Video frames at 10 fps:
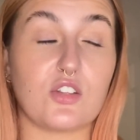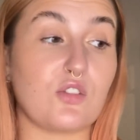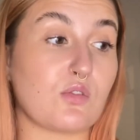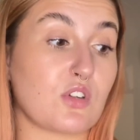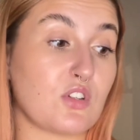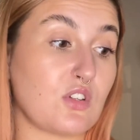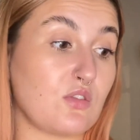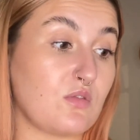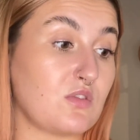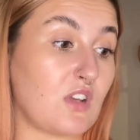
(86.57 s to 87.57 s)
You can
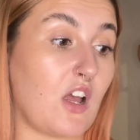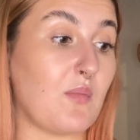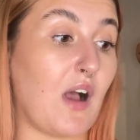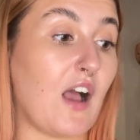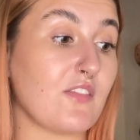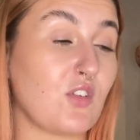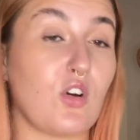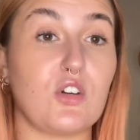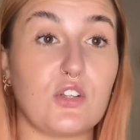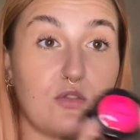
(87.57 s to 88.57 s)
use, I've got a
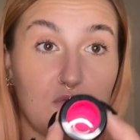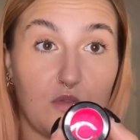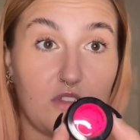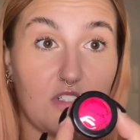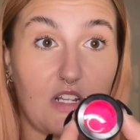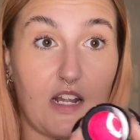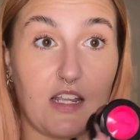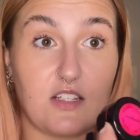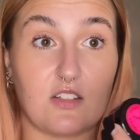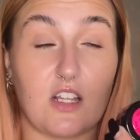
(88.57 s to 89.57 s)
loose one
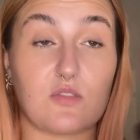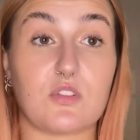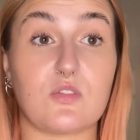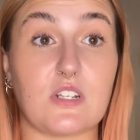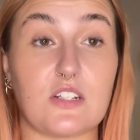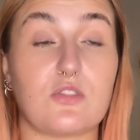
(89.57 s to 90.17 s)
today, so that's what you'll need.